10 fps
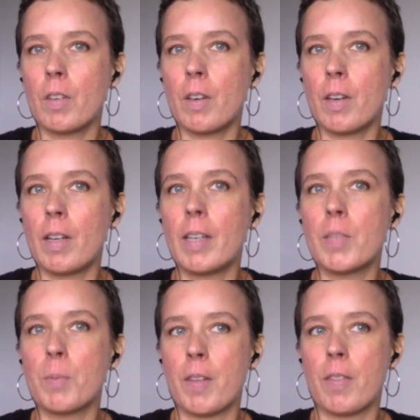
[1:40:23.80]
At least
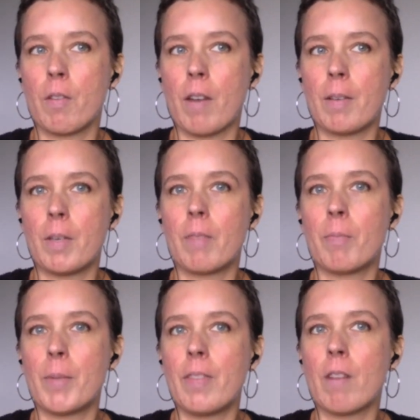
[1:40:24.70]
within the
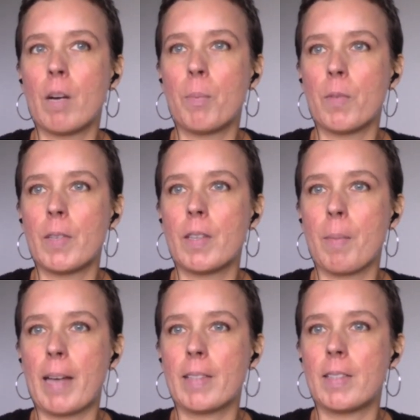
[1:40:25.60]
realms of its
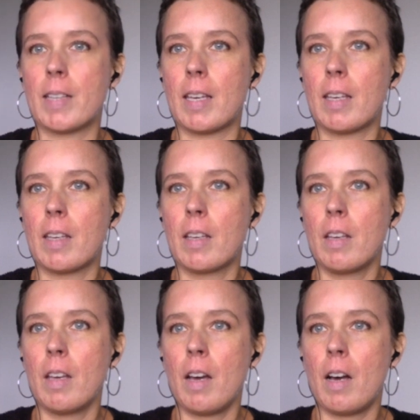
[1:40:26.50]
capacity.
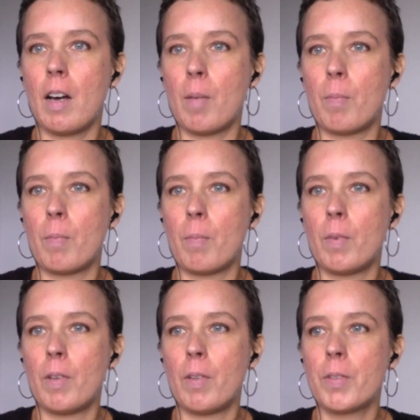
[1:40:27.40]

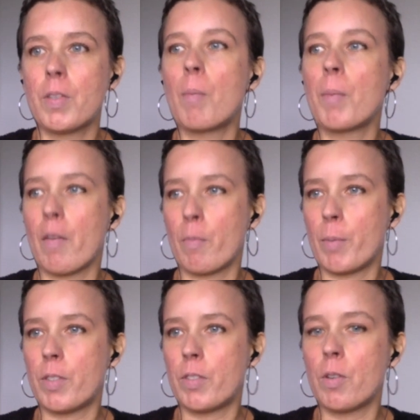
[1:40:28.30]
Some
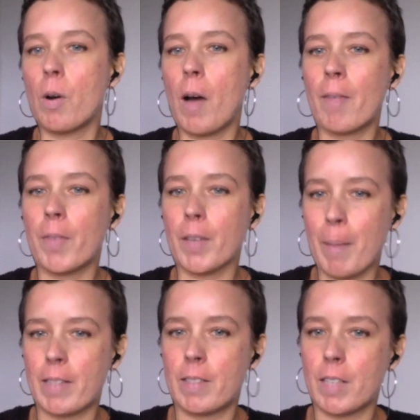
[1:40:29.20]
governments do not have the
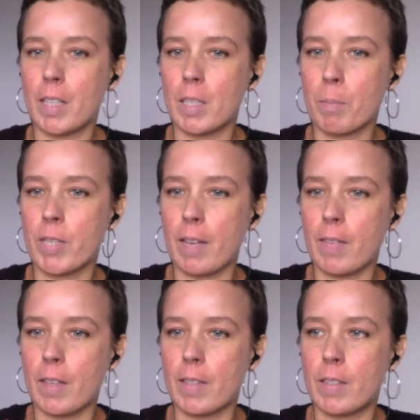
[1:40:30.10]
capacity to protect
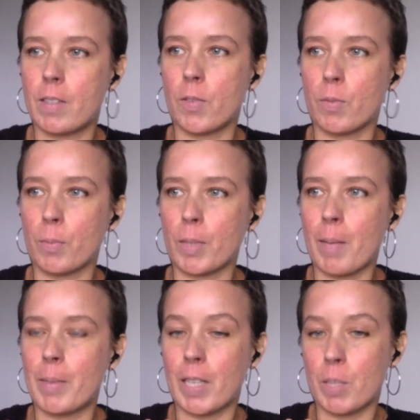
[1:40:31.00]
their citizens from
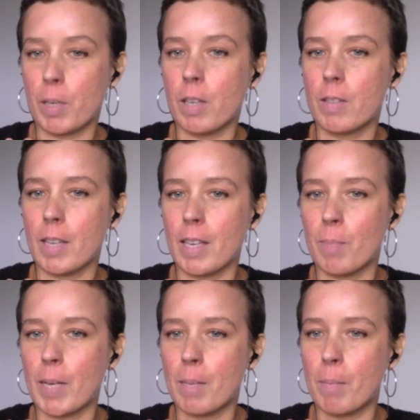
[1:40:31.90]
climate change because they have
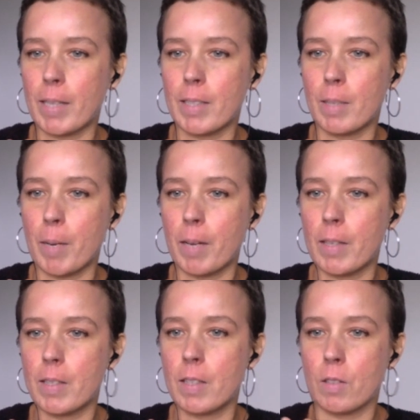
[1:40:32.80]
been impacted by
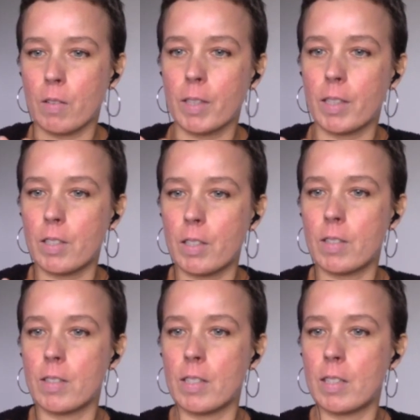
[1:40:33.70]
these historical
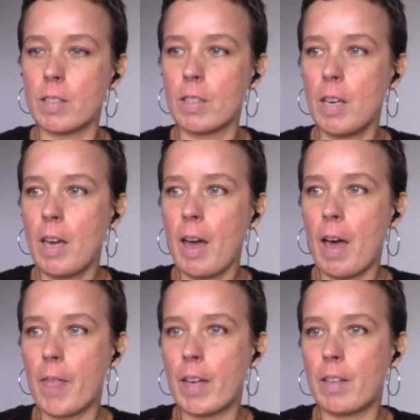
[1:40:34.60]
injustices.
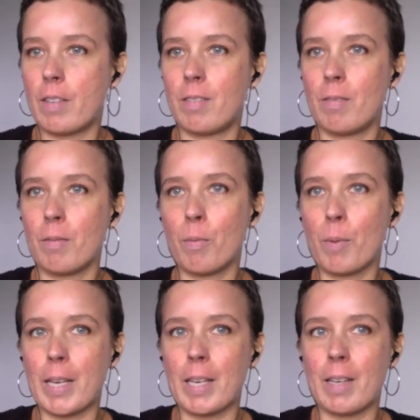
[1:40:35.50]
And then
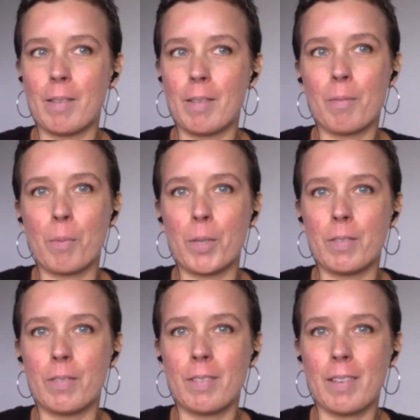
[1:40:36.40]
we would,
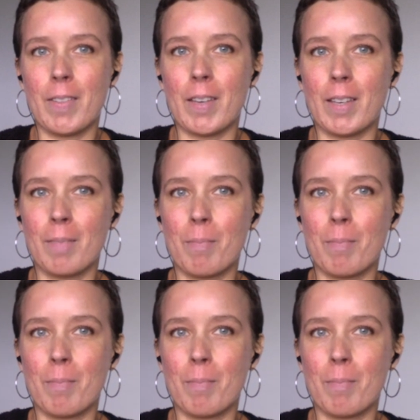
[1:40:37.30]
I think,